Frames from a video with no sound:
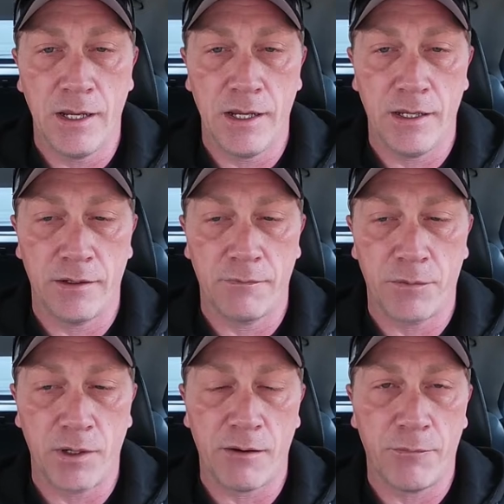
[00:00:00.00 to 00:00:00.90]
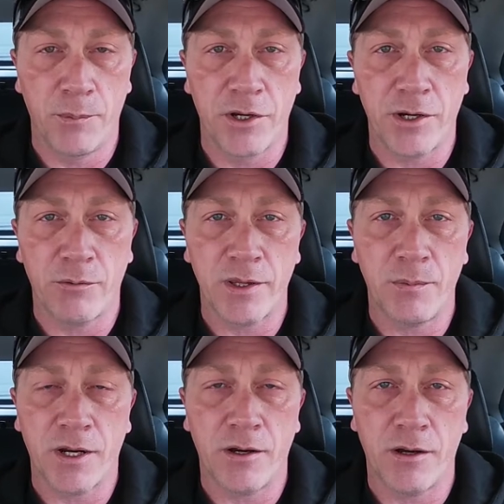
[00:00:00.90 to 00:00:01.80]
And if you're not familiar with
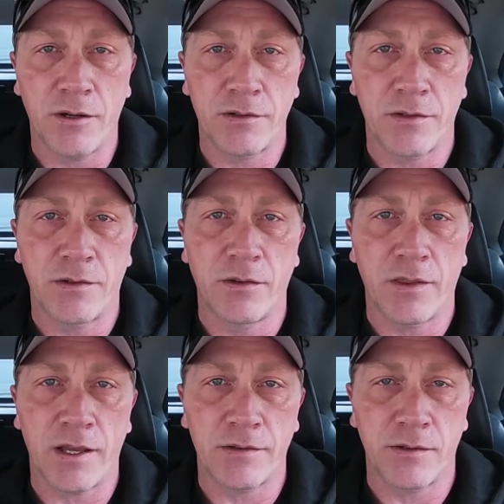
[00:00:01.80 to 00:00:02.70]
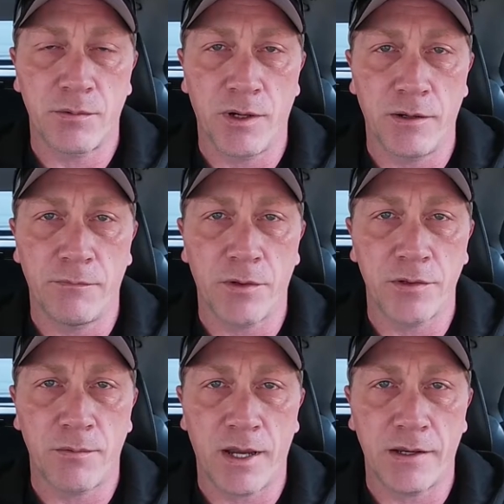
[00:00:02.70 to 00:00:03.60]
my car, it's a 2012
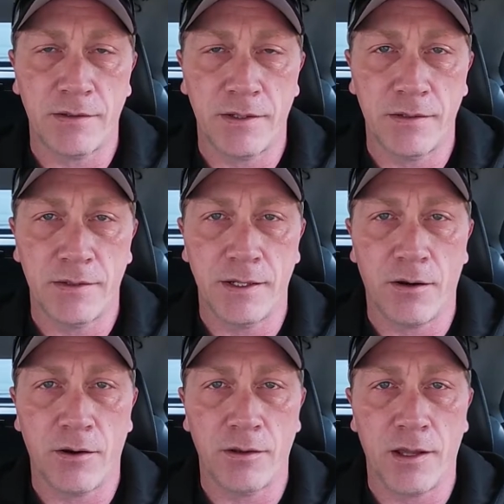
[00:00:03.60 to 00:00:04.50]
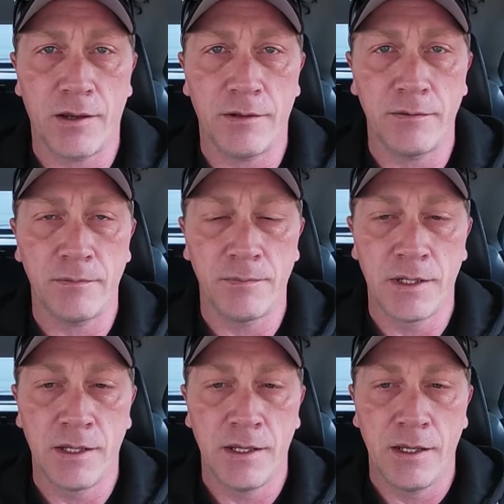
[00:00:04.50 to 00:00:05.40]
Volkswagen CC R-Line.
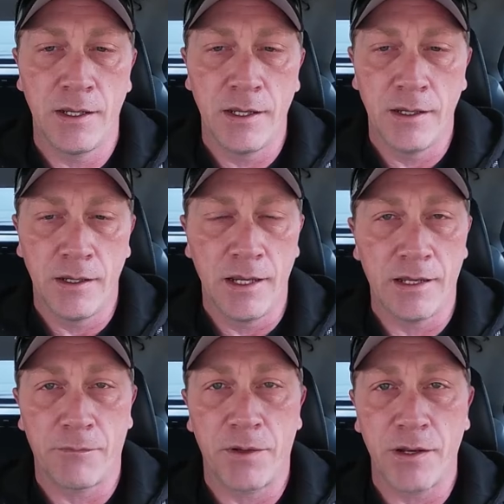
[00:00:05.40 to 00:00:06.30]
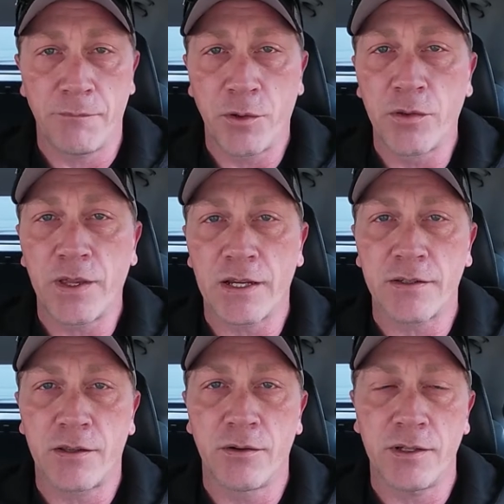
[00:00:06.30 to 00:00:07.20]
And I've done a few
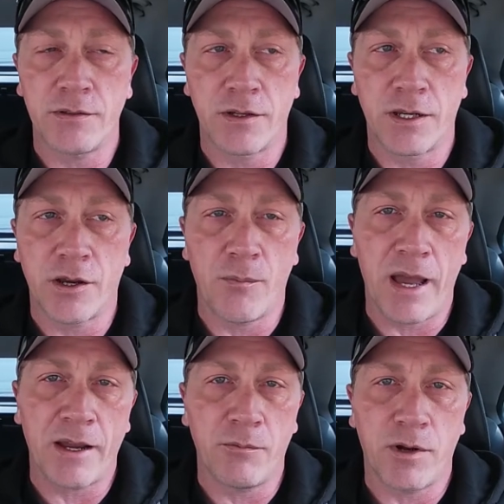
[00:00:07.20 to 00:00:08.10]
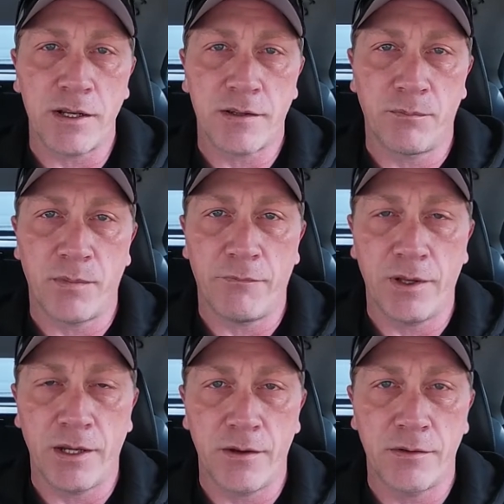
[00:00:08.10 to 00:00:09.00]
things to it. You can go back and watch some of
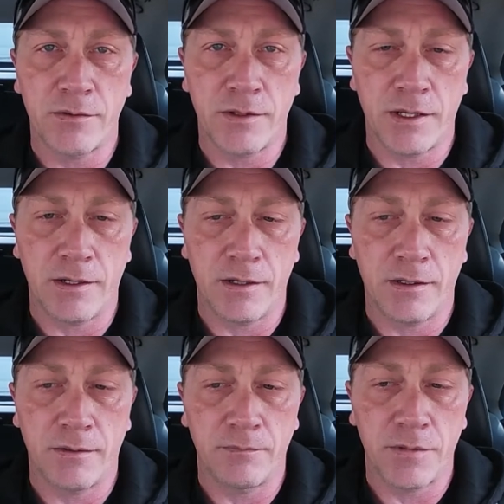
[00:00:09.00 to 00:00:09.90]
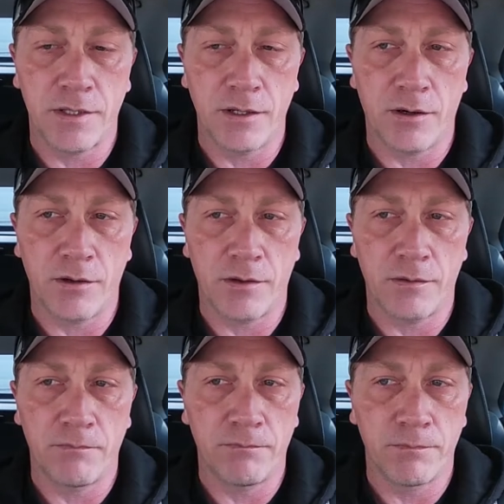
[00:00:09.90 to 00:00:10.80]
my videos and see all
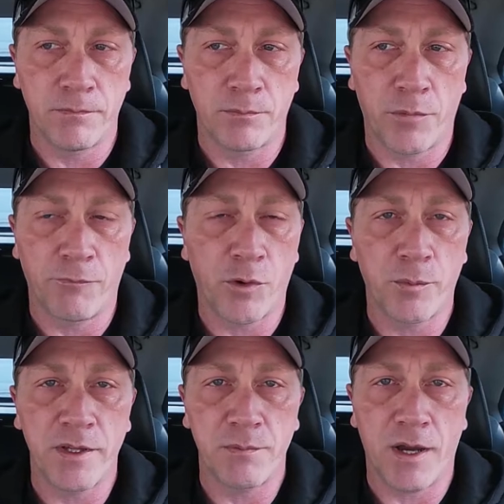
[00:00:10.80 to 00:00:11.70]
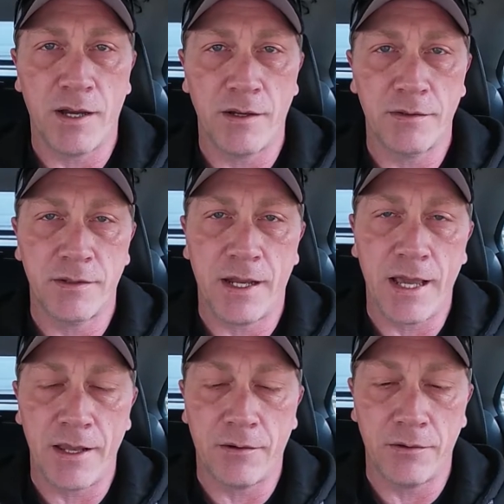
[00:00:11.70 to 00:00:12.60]
the performance mods and
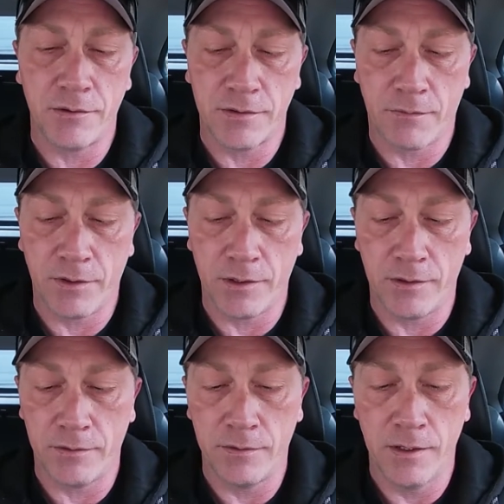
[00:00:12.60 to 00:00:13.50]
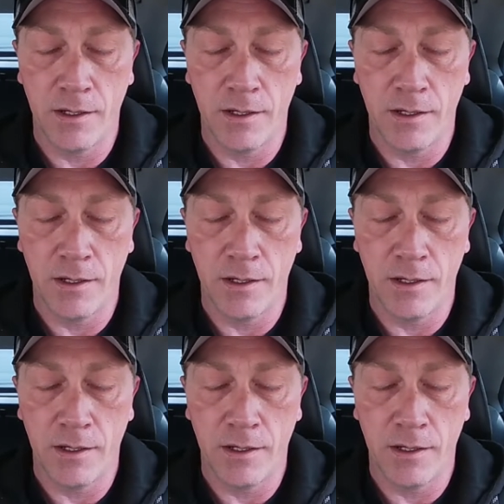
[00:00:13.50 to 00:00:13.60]
add-ons I've done.